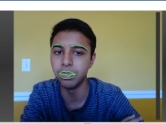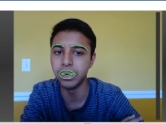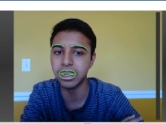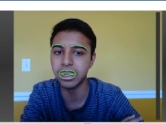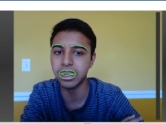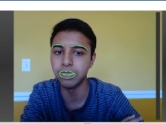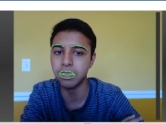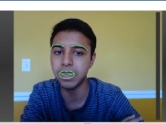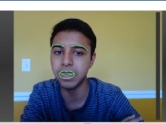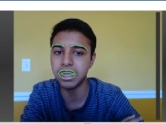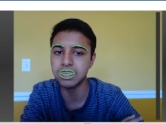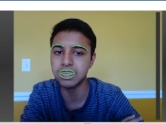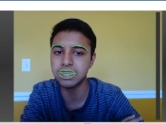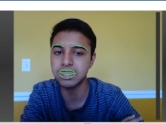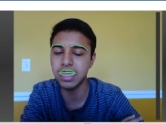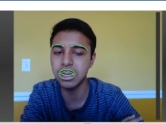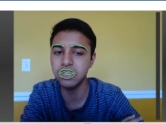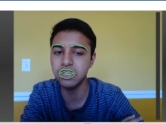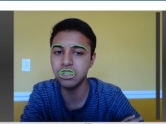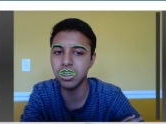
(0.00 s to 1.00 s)
when I remain
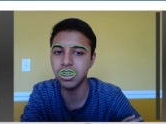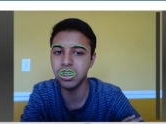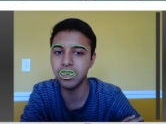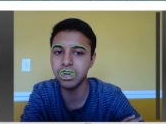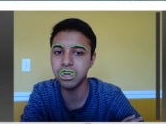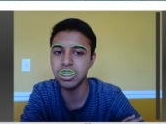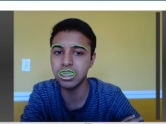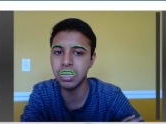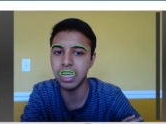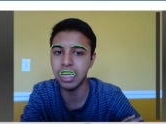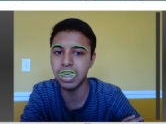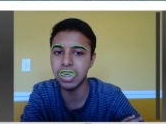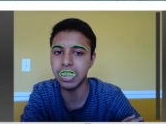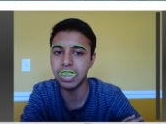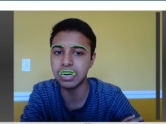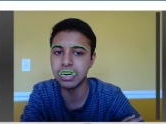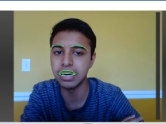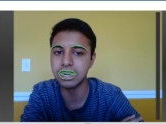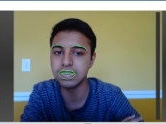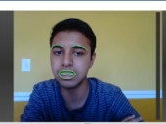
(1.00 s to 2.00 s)
stationary
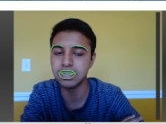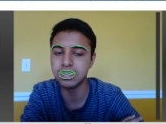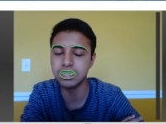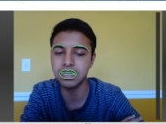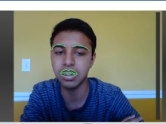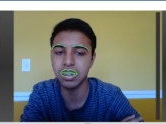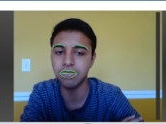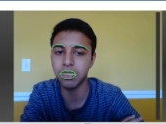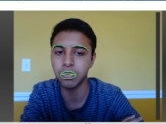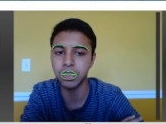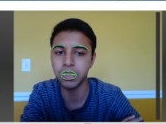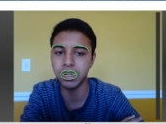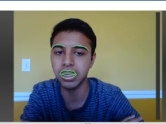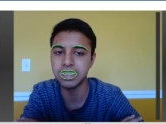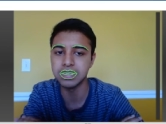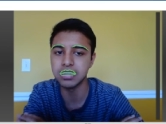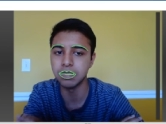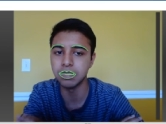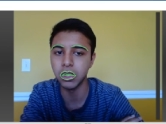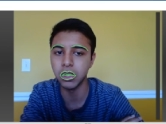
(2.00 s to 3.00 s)
and the software
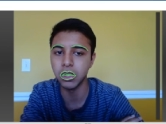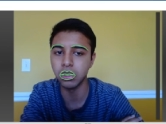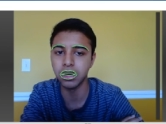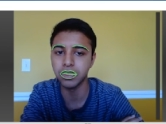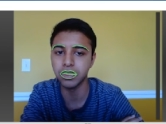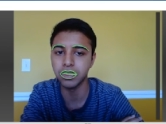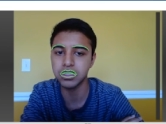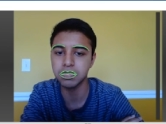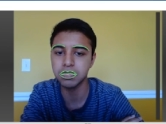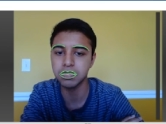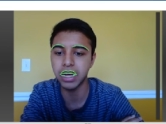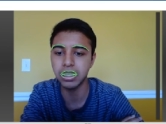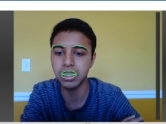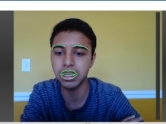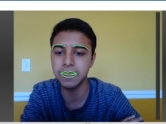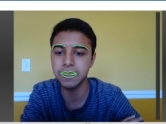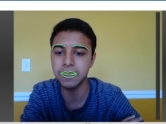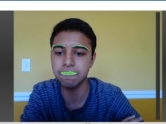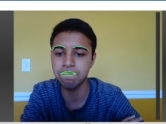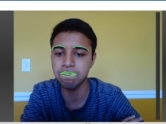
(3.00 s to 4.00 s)
realizes I'm no longer
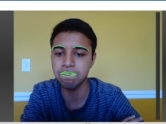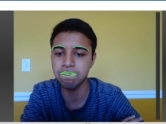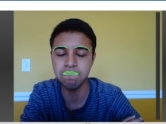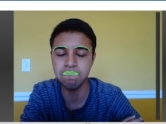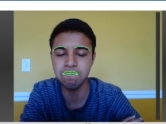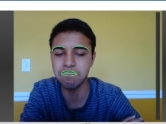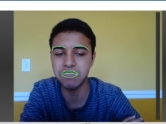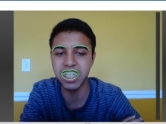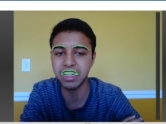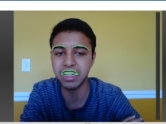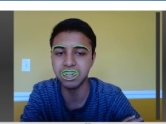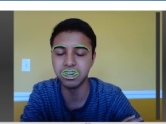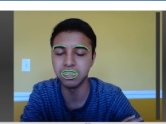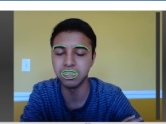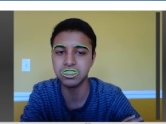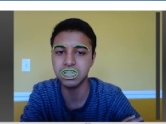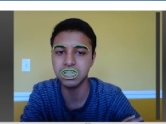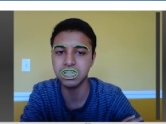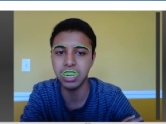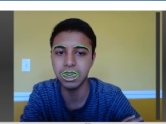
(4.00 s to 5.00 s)
smiling, then it'll
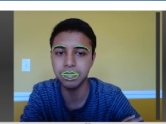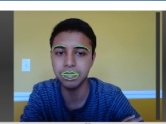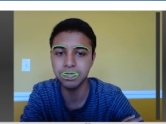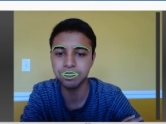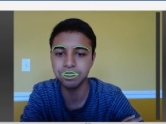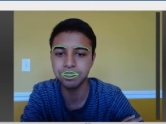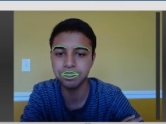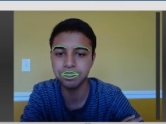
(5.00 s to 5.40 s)
stop.